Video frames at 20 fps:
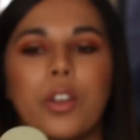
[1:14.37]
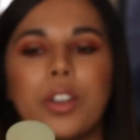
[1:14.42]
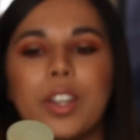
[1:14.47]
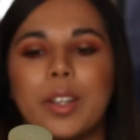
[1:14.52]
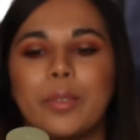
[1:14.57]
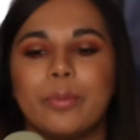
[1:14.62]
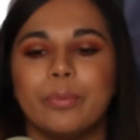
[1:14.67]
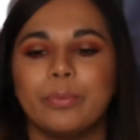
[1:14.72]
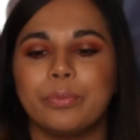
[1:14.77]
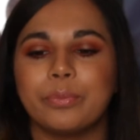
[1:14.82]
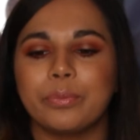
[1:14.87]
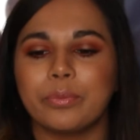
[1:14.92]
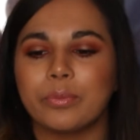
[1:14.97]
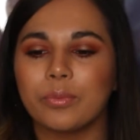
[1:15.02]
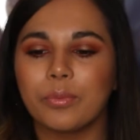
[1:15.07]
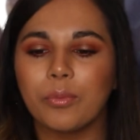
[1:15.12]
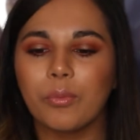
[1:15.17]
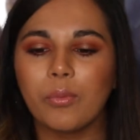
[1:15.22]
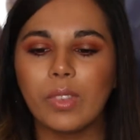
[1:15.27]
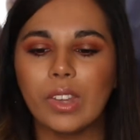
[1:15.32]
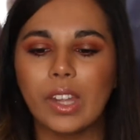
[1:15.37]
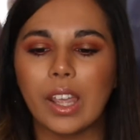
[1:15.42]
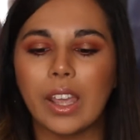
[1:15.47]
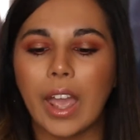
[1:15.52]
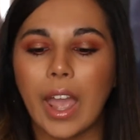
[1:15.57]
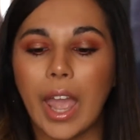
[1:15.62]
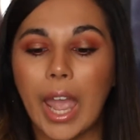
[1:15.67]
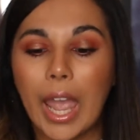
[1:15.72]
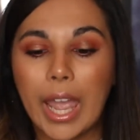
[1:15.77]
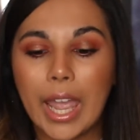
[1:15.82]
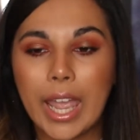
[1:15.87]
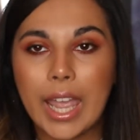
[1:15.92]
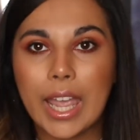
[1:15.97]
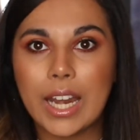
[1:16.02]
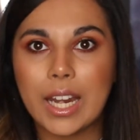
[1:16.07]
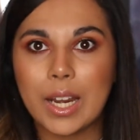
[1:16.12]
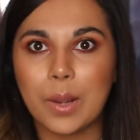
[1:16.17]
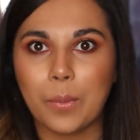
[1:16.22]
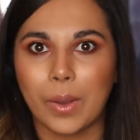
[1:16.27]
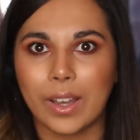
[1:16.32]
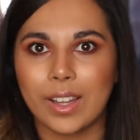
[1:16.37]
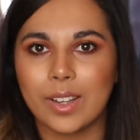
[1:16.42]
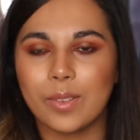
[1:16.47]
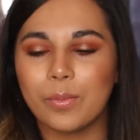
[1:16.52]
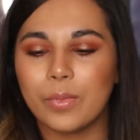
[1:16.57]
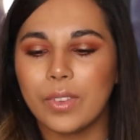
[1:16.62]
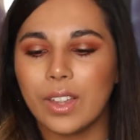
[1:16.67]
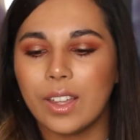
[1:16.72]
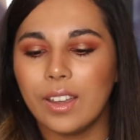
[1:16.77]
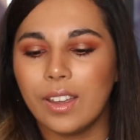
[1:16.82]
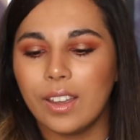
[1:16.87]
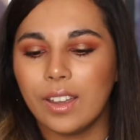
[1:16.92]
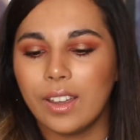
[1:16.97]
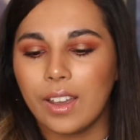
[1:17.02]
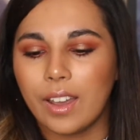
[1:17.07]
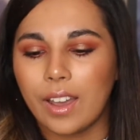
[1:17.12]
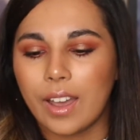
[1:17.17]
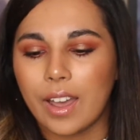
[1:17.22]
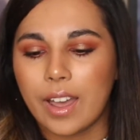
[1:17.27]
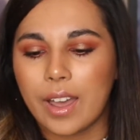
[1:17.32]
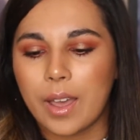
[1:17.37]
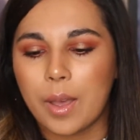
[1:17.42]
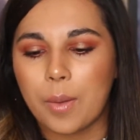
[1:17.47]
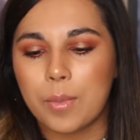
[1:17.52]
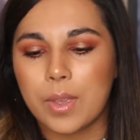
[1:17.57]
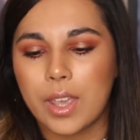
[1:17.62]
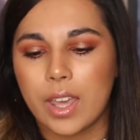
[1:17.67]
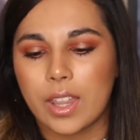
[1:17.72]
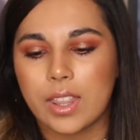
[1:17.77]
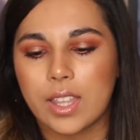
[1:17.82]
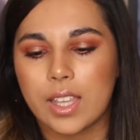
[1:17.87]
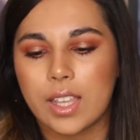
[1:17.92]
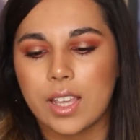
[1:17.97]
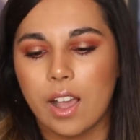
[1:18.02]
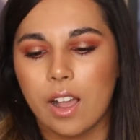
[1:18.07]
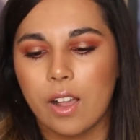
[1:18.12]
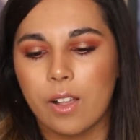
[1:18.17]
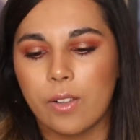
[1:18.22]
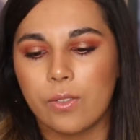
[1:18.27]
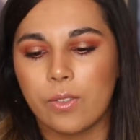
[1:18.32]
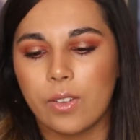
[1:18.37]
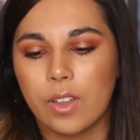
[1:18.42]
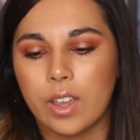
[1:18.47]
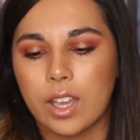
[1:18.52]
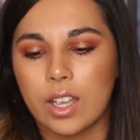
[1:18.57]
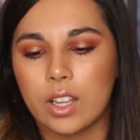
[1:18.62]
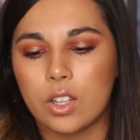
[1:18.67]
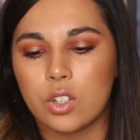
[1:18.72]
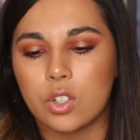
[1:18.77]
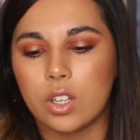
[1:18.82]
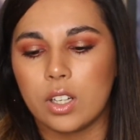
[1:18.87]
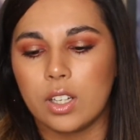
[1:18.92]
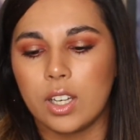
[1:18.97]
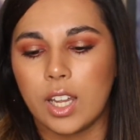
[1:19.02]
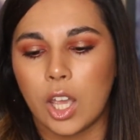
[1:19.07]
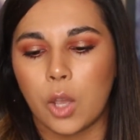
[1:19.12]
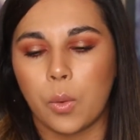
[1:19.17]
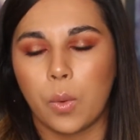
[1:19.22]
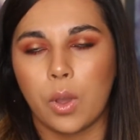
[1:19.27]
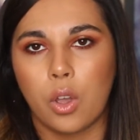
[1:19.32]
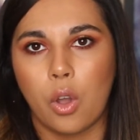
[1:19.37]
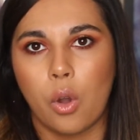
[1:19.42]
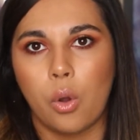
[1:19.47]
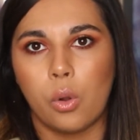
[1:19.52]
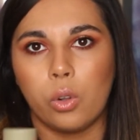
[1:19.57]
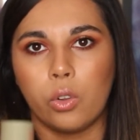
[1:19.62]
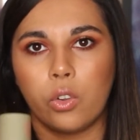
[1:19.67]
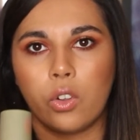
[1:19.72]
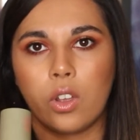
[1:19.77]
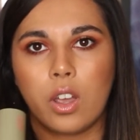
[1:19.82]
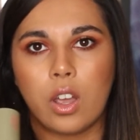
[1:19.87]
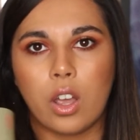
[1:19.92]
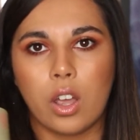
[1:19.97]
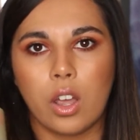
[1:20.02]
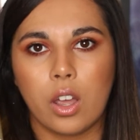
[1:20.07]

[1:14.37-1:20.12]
on it. Anyway, yeah, the Alpha H Liquid Gold.